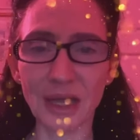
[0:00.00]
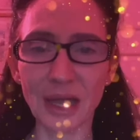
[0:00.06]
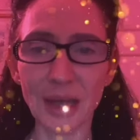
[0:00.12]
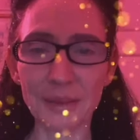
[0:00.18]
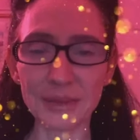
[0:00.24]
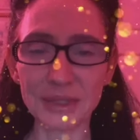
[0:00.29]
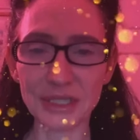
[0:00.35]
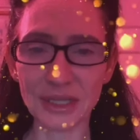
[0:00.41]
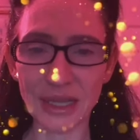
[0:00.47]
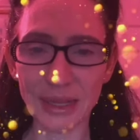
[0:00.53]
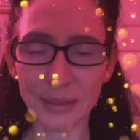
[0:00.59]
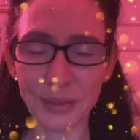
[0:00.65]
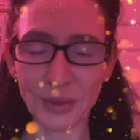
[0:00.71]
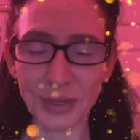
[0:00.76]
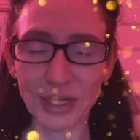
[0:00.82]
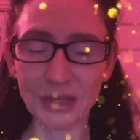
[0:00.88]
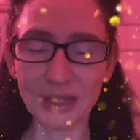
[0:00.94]
up until that
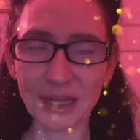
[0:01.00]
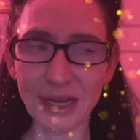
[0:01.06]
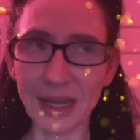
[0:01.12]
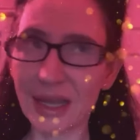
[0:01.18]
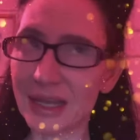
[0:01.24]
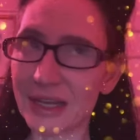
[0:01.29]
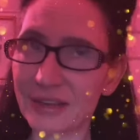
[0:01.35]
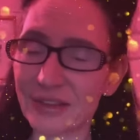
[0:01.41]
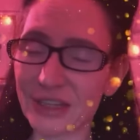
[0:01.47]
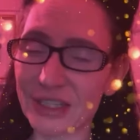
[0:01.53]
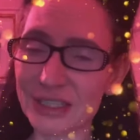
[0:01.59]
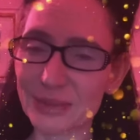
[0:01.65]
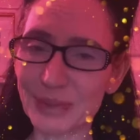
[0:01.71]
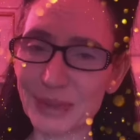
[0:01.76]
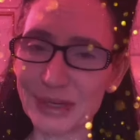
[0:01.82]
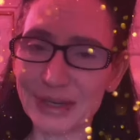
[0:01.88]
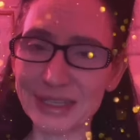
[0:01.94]
point that I had ever
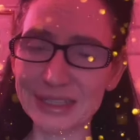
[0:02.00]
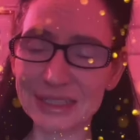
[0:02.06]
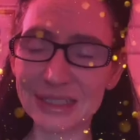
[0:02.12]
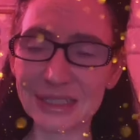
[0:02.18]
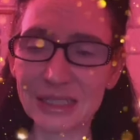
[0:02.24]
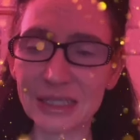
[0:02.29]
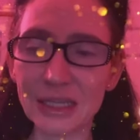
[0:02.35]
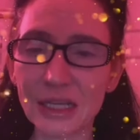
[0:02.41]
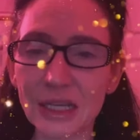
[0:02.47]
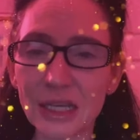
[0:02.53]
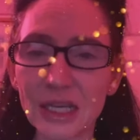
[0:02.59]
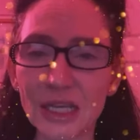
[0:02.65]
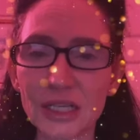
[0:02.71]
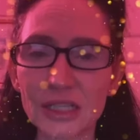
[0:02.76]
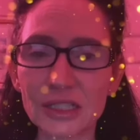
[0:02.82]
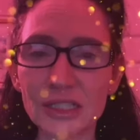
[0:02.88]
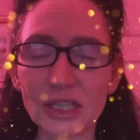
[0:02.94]
experienced.
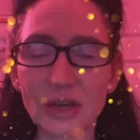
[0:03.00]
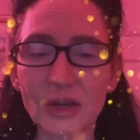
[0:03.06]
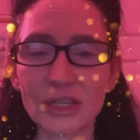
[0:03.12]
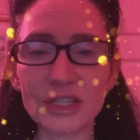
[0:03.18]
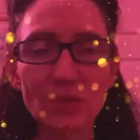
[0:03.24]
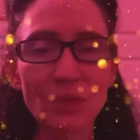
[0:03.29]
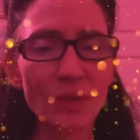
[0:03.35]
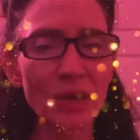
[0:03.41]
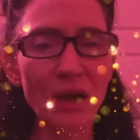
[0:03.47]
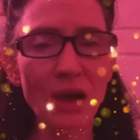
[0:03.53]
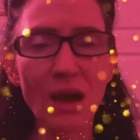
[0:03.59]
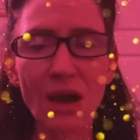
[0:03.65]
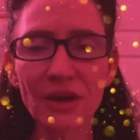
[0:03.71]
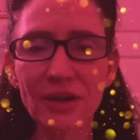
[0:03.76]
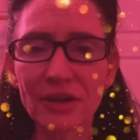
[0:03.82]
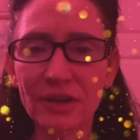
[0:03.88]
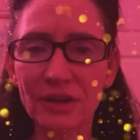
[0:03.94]
So I just want to
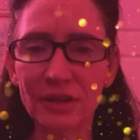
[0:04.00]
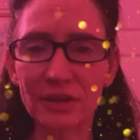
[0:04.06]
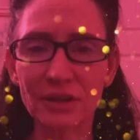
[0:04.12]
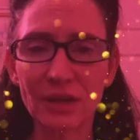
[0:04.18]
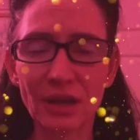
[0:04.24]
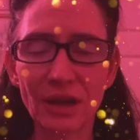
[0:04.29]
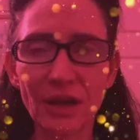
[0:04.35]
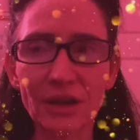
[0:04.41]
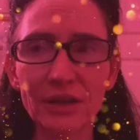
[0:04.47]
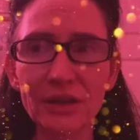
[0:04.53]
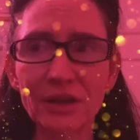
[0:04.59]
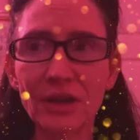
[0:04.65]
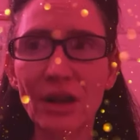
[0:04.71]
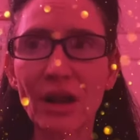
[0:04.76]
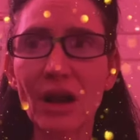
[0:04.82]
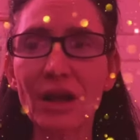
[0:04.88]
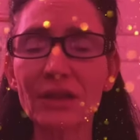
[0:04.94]
honor
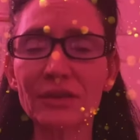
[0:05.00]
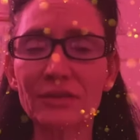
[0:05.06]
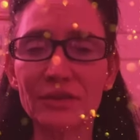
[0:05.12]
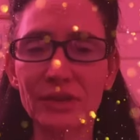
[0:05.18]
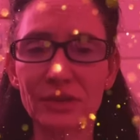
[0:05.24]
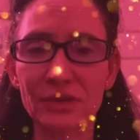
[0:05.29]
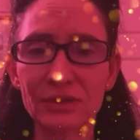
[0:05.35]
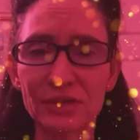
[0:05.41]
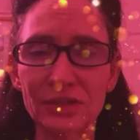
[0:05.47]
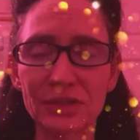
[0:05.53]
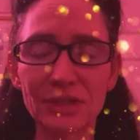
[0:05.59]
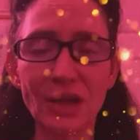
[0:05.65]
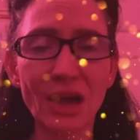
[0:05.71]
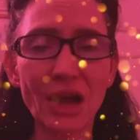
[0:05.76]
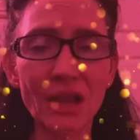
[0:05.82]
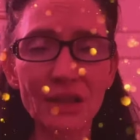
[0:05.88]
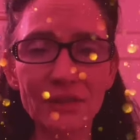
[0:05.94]
all of those,
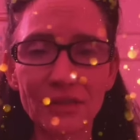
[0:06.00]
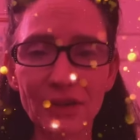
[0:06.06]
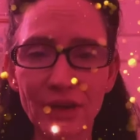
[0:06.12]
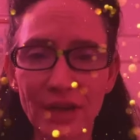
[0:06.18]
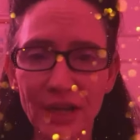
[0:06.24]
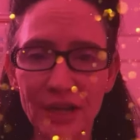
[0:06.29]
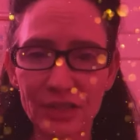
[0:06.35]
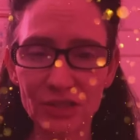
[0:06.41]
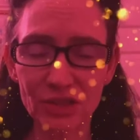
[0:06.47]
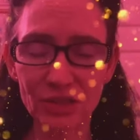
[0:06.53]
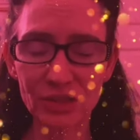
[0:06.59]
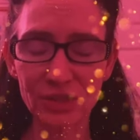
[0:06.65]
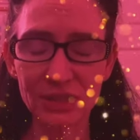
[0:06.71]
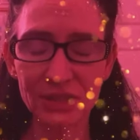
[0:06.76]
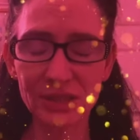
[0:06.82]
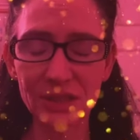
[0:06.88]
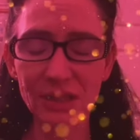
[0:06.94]
all of our
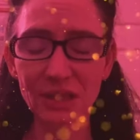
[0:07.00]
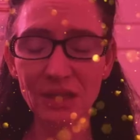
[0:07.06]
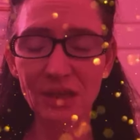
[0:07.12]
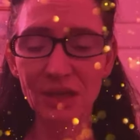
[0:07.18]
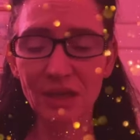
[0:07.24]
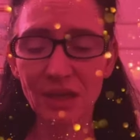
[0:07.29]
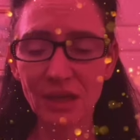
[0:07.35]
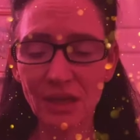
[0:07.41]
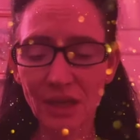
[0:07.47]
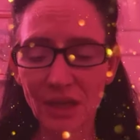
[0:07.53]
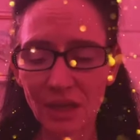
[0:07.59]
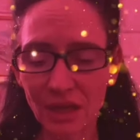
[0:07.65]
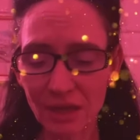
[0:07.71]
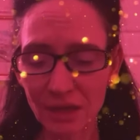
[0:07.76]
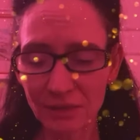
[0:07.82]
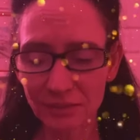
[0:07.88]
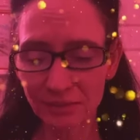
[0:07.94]
angels
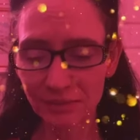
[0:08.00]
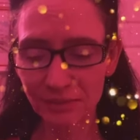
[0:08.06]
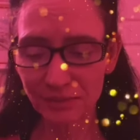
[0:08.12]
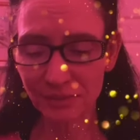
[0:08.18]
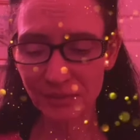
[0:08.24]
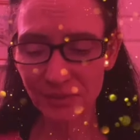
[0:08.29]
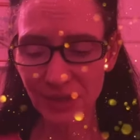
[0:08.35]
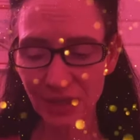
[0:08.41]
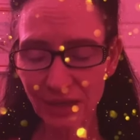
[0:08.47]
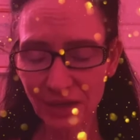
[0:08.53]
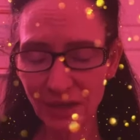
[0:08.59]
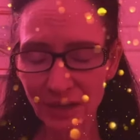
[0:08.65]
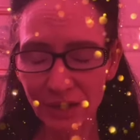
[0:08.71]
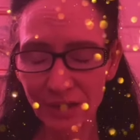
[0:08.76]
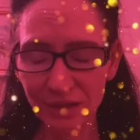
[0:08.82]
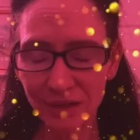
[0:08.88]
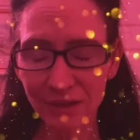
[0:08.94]
that
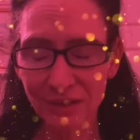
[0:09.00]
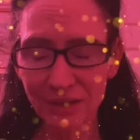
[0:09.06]
are